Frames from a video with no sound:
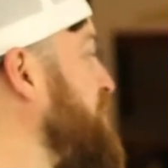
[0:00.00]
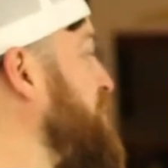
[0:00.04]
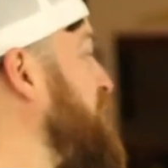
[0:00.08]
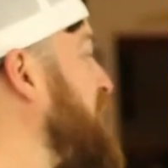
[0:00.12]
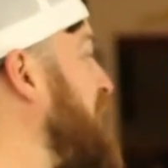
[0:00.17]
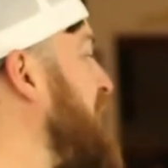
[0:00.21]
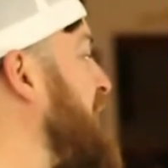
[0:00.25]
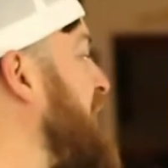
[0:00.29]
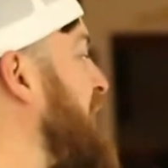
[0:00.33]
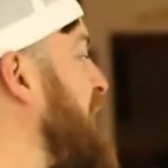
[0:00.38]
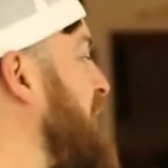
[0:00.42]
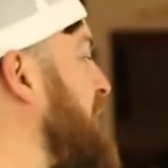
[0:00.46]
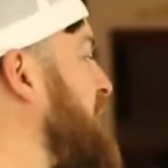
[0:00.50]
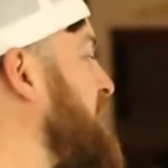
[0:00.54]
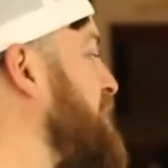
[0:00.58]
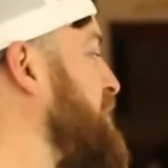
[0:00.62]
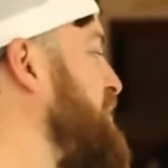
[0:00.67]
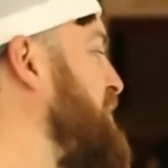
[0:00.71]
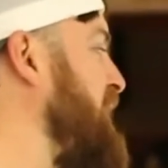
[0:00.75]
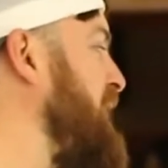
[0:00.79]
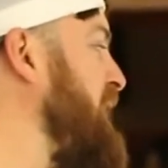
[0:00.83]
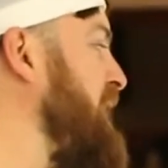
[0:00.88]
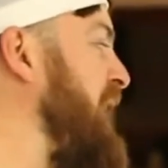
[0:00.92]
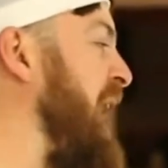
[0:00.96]

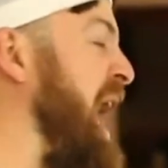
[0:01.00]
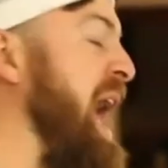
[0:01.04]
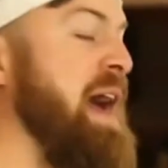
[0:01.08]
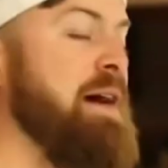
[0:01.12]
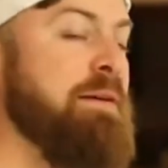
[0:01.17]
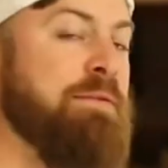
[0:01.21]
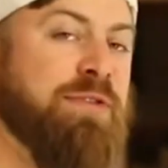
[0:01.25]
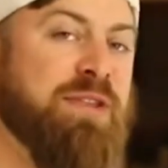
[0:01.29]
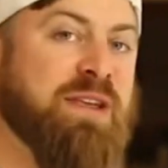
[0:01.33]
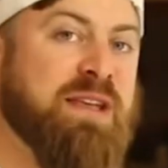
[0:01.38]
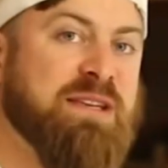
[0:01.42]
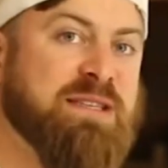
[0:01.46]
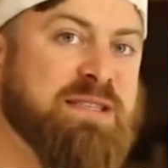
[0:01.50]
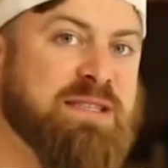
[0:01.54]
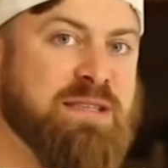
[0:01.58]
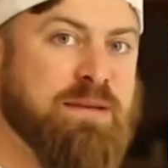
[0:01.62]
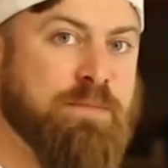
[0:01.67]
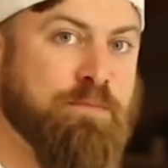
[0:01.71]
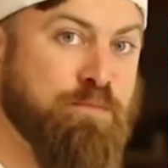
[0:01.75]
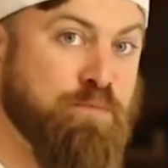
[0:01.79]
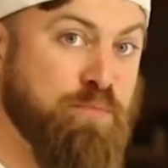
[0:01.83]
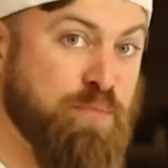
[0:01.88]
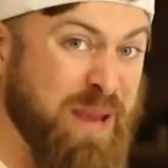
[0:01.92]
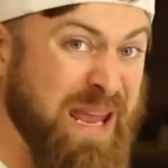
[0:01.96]
they have these
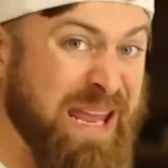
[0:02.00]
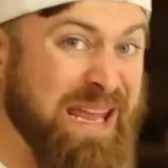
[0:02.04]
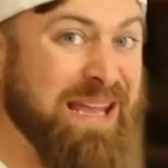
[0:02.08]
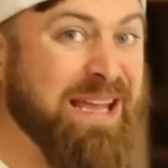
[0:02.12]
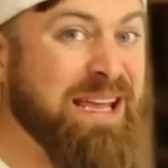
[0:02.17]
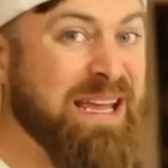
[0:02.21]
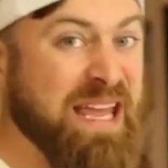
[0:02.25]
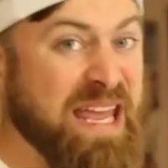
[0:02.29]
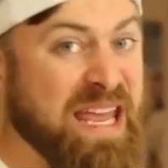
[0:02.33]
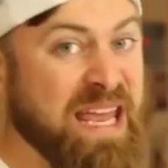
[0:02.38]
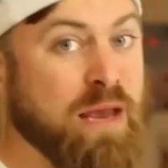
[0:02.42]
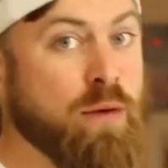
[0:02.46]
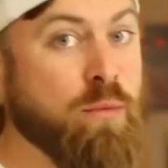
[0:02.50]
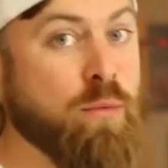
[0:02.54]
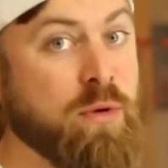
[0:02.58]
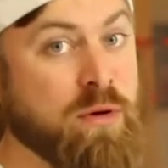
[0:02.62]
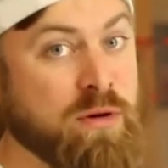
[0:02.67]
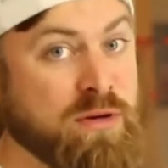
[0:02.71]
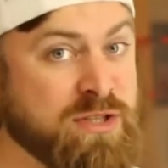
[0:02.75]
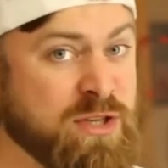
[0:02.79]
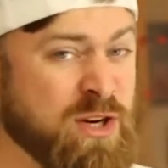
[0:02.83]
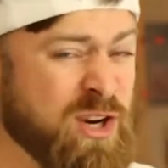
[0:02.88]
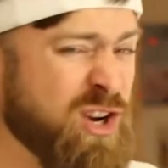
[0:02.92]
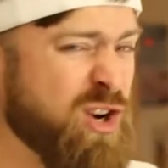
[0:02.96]
big
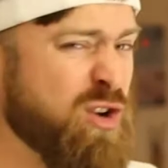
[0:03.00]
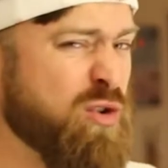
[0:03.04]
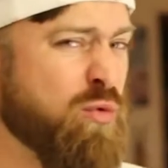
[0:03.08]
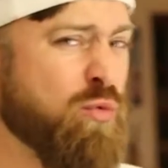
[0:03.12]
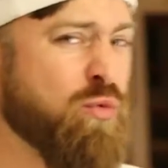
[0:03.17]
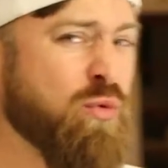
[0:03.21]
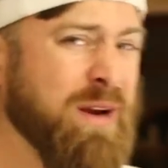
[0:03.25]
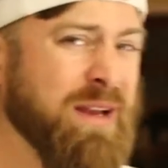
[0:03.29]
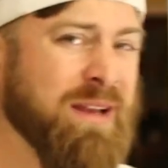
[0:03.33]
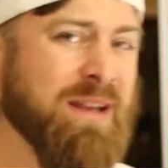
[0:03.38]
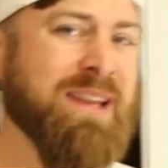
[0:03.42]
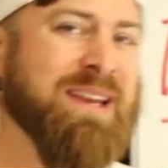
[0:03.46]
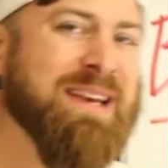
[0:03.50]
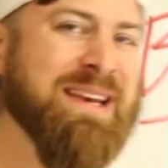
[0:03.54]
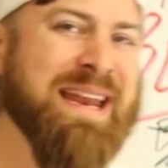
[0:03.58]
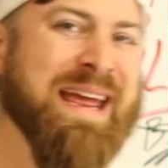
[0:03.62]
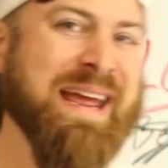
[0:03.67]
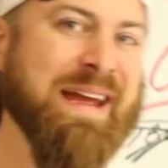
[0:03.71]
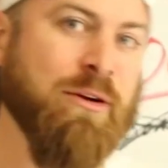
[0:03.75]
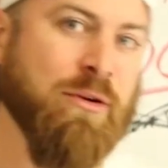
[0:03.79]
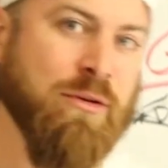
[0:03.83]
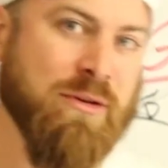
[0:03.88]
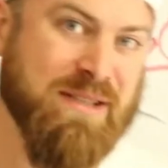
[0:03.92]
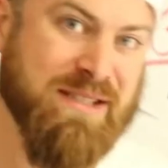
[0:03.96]
keywords really
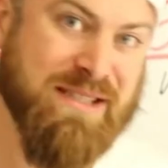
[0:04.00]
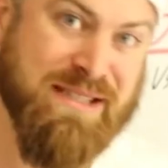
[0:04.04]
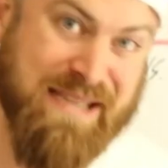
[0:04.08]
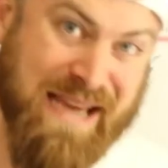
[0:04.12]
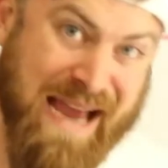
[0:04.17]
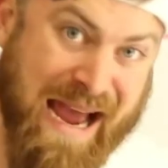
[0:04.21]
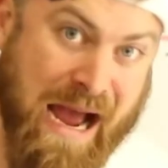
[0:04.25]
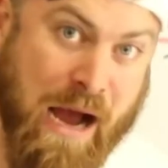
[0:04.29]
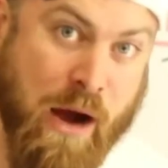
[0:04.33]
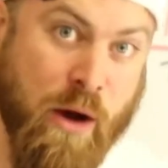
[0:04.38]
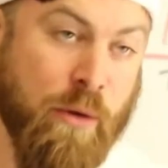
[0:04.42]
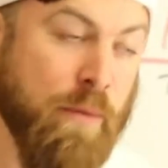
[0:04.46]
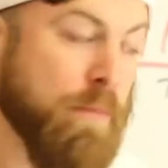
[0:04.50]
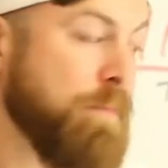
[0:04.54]
nailed down.